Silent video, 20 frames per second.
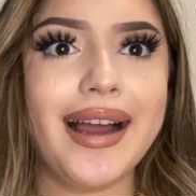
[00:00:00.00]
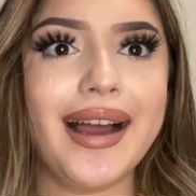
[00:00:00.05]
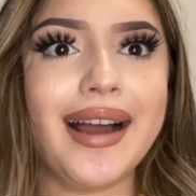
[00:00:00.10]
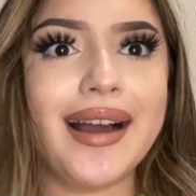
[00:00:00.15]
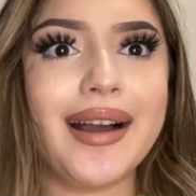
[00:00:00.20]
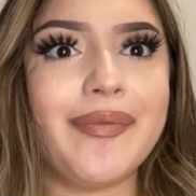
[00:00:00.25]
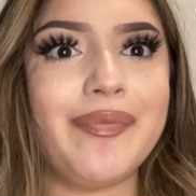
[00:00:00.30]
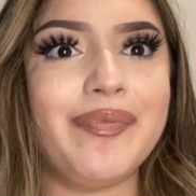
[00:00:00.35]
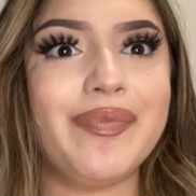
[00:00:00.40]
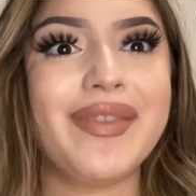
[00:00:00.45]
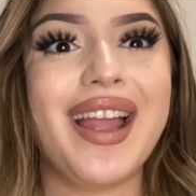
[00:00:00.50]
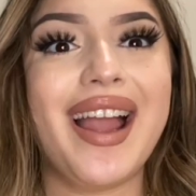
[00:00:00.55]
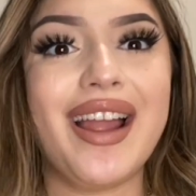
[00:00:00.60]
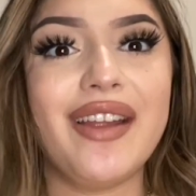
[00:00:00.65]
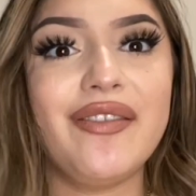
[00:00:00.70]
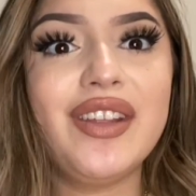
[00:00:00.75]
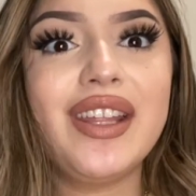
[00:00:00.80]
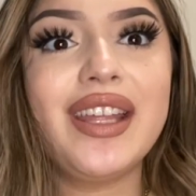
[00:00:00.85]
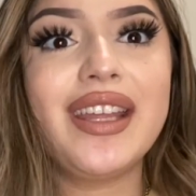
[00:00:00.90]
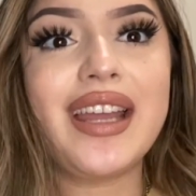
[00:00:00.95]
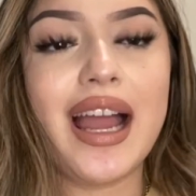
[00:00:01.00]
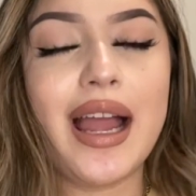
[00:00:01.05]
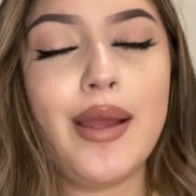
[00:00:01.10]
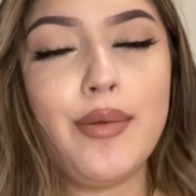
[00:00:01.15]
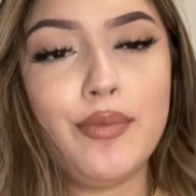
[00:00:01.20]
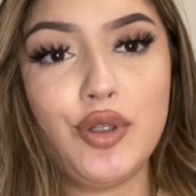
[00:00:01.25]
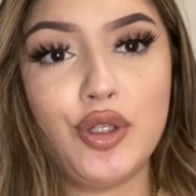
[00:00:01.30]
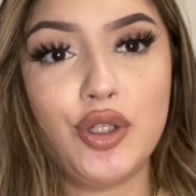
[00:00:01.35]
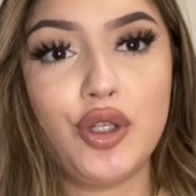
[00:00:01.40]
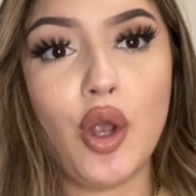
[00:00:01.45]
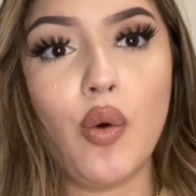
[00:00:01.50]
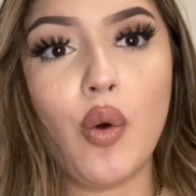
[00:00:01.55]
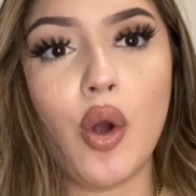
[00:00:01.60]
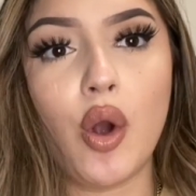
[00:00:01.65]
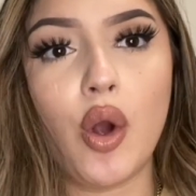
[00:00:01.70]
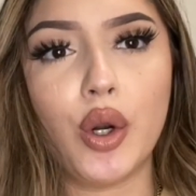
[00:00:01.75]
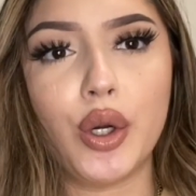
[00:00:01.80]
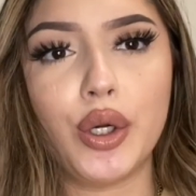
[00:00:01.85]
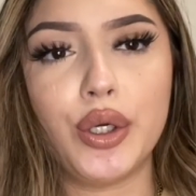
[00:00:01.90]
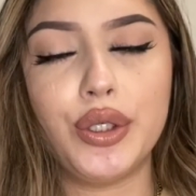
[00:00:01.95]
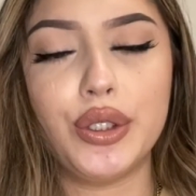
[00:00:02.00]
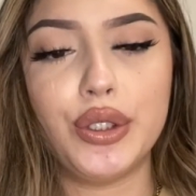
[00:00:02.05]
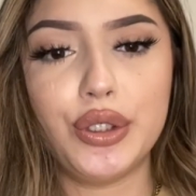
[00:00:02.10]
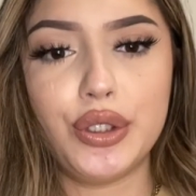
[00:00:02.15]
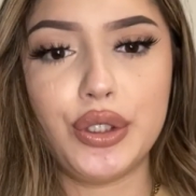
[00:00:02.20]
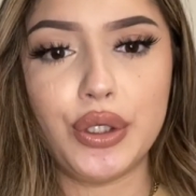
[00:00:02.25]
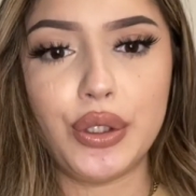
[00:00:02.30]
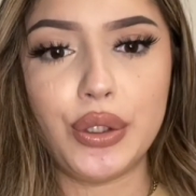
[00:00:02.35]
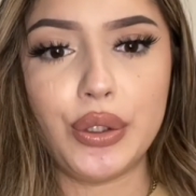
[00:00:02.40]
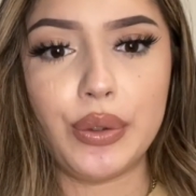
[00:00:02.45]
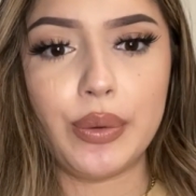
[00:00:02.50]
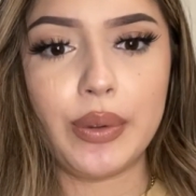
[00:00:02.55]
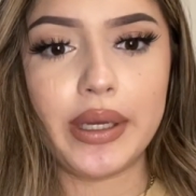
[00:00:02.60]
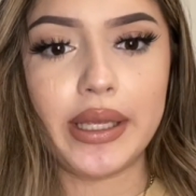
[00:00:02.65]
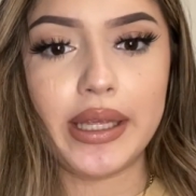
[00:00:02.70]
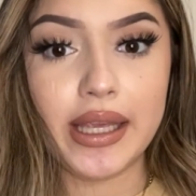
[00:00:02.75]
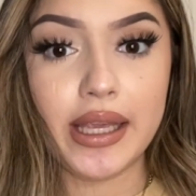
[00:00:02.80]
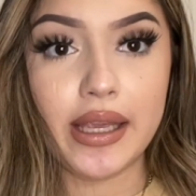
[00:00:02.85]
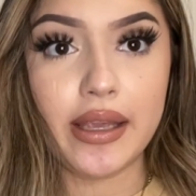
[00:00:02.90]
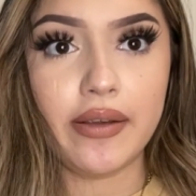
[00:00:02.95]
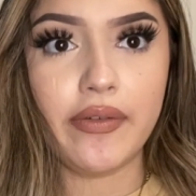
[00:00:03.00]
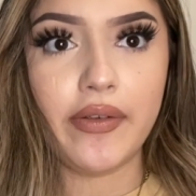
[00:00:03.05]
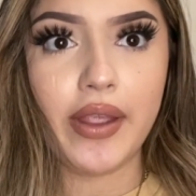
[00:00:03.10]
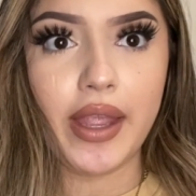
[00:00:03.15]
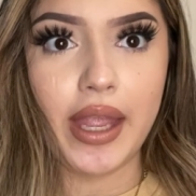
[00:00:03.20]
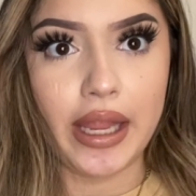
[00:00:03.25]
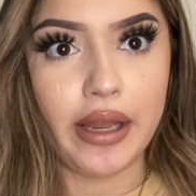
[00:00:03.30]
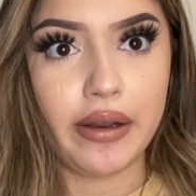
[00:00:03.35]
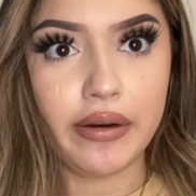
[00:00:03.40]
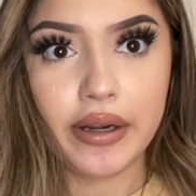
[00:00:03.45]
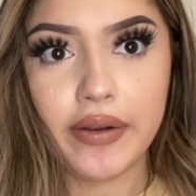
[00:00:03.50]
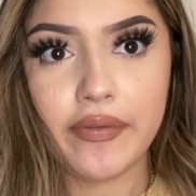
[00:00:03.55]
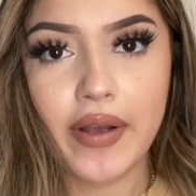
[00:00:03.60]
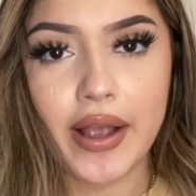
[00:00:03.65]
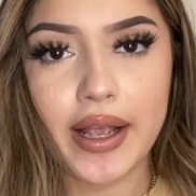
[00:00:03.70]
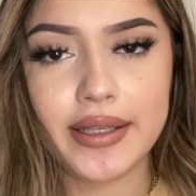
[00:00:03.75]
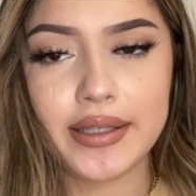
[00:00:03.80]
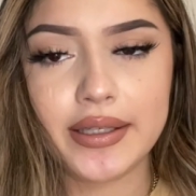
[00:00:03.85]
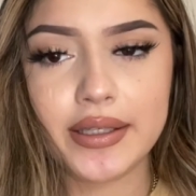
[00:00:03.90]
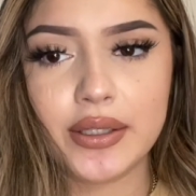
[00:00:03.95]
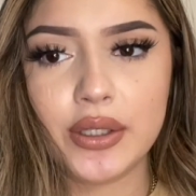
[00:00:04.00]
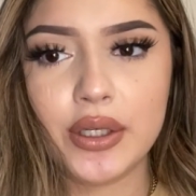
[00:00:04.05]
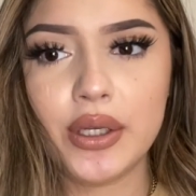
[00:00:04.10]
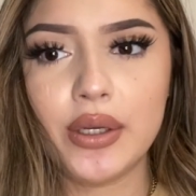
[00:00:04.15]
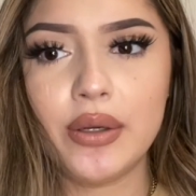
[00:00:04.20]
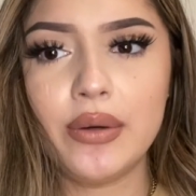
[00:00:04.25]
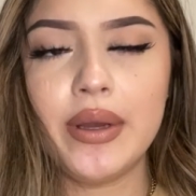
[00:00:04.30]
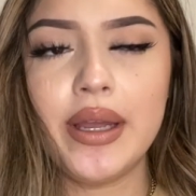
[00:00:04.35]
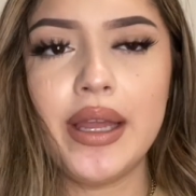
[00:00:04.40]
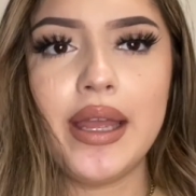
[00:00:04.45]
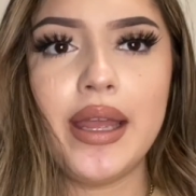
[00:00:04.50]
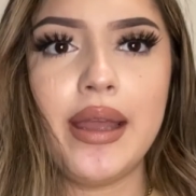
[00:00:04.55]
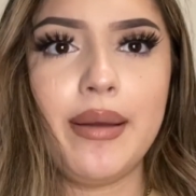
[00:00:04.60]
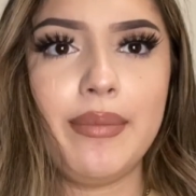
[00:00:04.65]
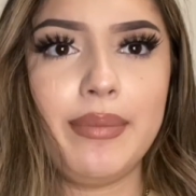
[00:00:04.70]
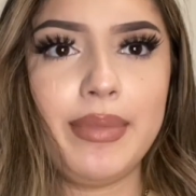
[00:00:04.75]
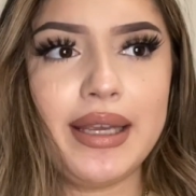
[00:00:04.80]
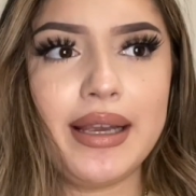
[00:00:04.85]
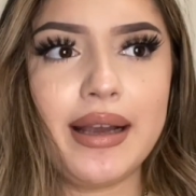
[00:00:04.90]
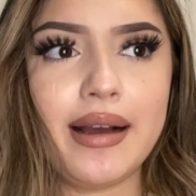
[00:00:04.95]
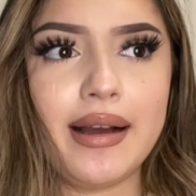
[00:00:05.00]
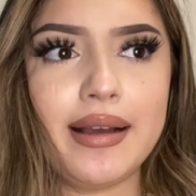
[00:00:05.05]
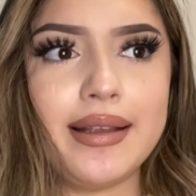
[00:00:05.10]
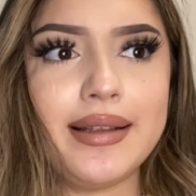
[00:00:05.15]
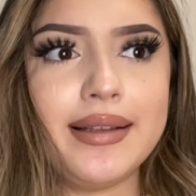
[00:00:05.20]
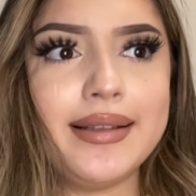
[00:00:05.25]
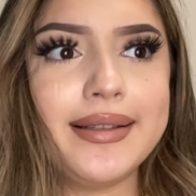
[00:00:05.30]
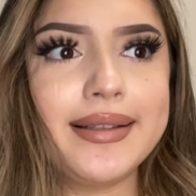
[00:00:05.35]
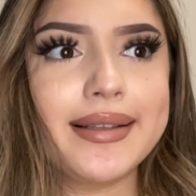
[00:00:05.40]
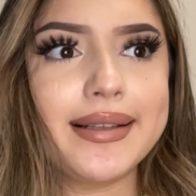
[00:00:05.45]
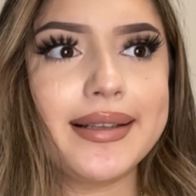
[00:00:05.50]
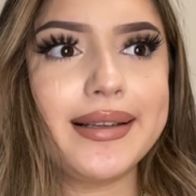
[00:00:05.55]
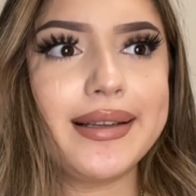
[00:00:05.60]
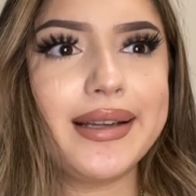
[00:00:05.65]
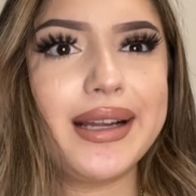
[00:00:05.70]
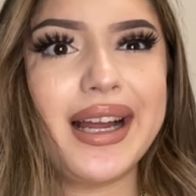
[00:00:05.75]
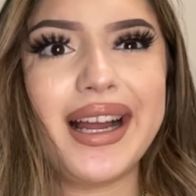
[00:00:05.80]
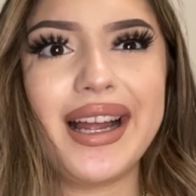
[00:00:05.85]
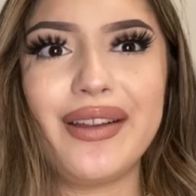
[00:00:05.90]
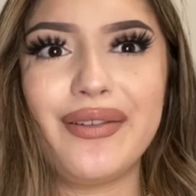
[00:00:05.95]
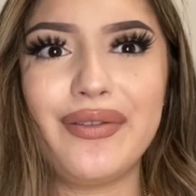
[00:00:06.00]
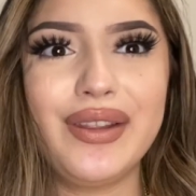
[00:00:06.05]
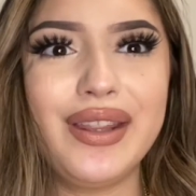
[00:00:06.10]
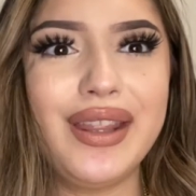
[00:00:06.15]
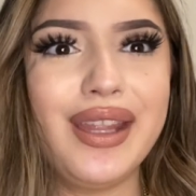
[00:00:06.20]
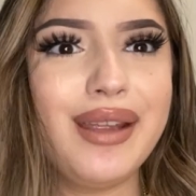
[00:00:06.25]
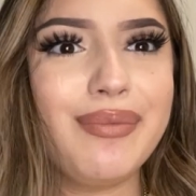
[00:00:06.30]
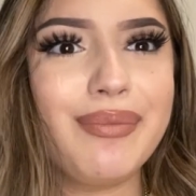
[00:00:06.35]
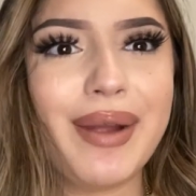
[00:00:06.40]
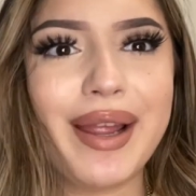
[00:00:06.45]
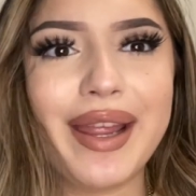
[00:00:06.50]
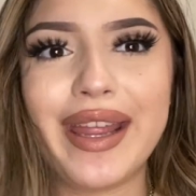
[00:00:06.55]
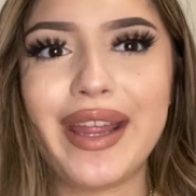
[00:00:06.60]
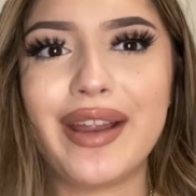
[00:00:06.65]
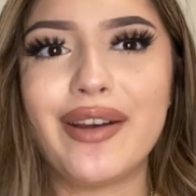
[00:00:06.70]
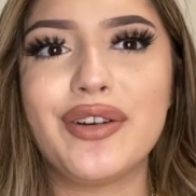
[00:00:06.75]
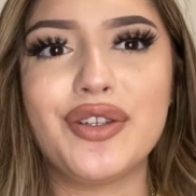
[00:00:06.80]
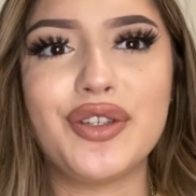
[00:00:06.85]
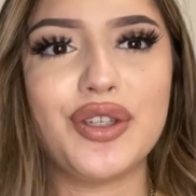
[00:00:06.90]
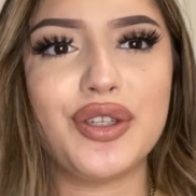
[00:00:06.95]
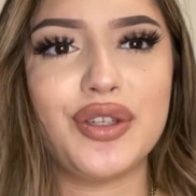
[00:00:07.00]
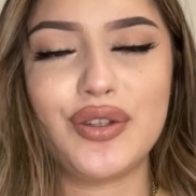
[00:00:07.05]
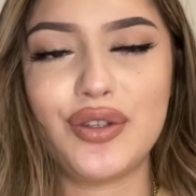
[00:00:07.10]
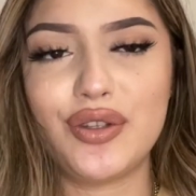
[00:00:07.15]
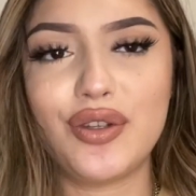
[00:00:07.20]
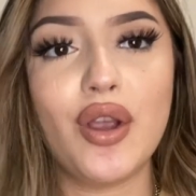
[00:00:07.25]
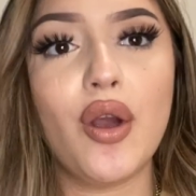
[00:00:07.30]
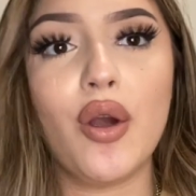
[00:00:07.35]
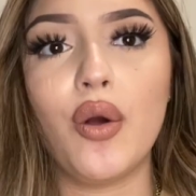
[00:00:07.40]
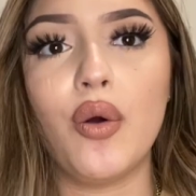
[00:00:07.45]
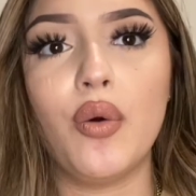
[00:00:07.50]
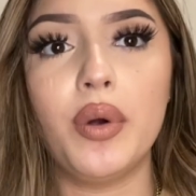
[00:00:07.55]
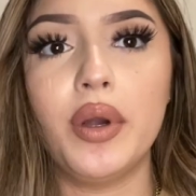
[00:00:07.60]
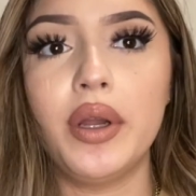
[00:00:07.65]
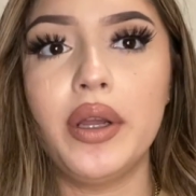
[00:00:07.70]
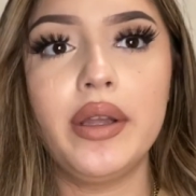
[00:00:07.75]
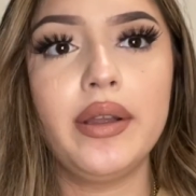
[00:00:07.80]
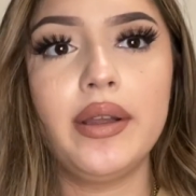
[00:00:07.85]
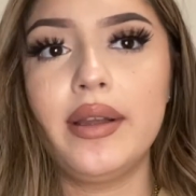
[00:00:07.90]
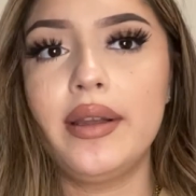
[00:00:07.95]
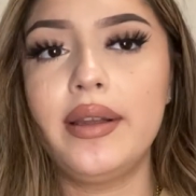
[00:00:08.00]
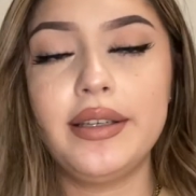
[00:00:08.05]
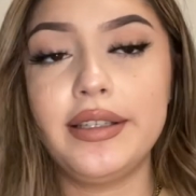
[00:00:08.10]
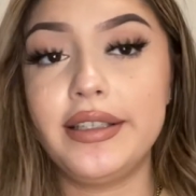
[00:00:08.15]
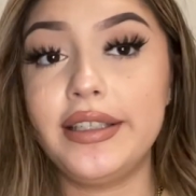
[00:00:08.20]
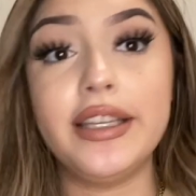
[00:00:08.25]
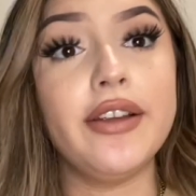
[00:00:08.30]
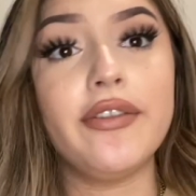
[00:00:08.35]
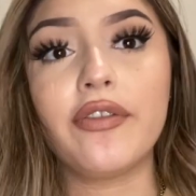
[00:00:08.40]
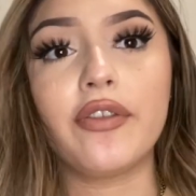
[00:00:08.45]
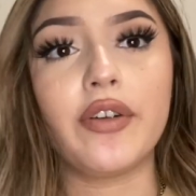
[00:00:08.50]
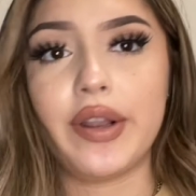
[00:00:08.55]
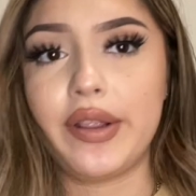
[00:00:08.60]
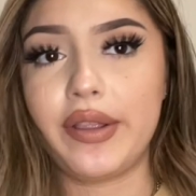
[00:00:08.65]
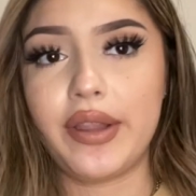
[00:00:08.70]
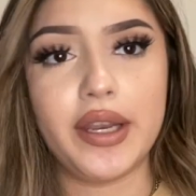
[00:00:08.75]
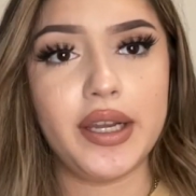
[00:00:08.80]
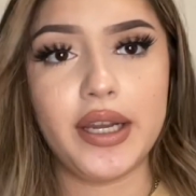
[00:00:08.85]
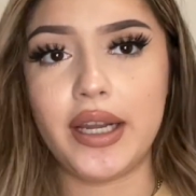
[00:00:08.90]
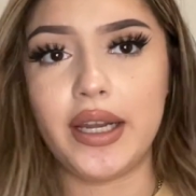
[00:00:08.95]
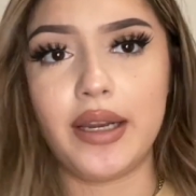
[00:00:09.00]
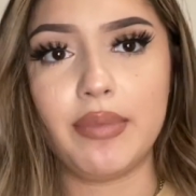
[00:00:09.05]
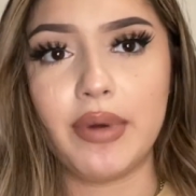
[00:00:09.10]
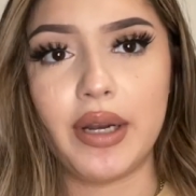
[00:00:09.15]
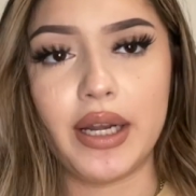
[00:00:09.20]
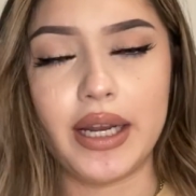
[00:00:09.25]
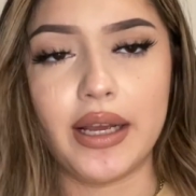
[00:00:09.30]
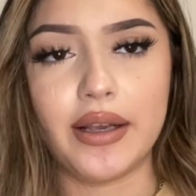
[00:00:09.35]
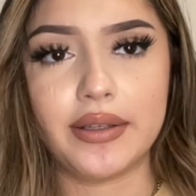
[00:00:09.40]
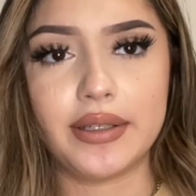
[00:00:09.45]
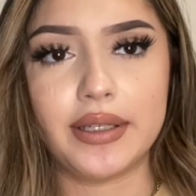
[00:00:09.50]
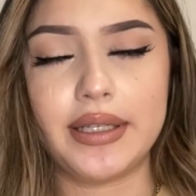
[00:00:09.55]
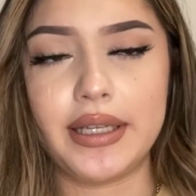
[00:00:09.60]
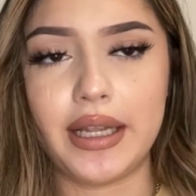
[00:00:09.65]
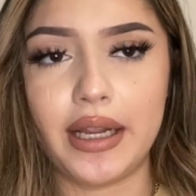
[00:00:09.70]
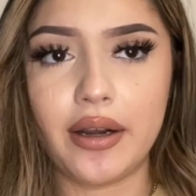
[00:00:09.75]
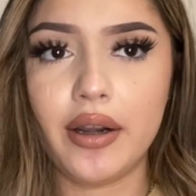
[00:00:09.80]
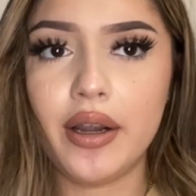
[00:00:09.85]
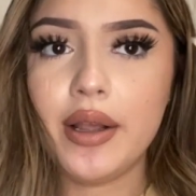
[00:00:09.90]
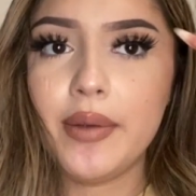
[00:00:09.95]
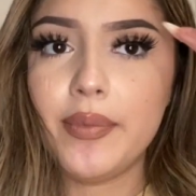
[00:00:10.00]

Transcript: I feel like I'm so hard to give hair advice to because I feel like my hair is just so different than anybody else's hair.